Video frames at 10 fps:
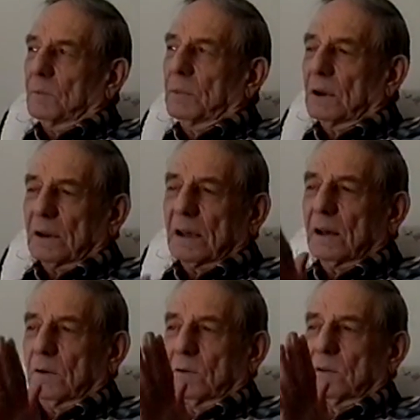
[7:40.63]
building
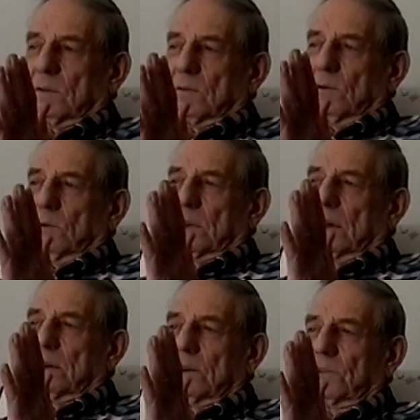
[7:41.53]
had old
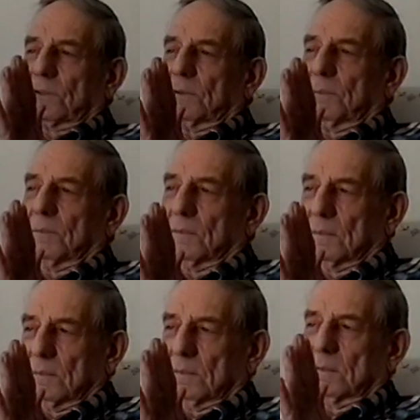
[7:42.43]
gutters
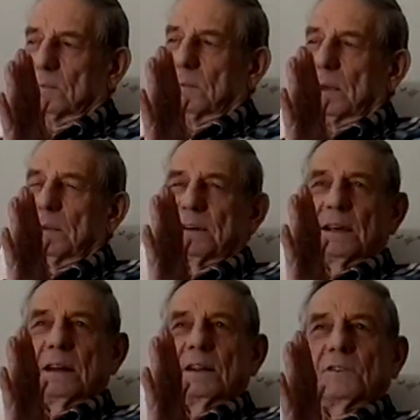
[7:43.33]
maybe
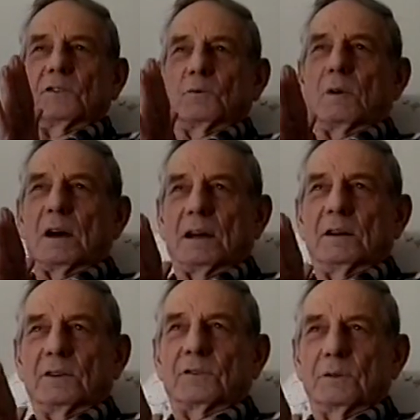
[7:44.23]
10 inches wide
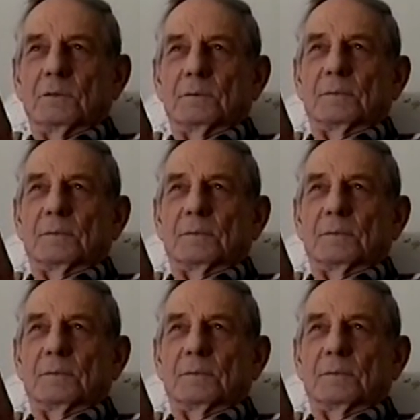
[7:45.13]
or so,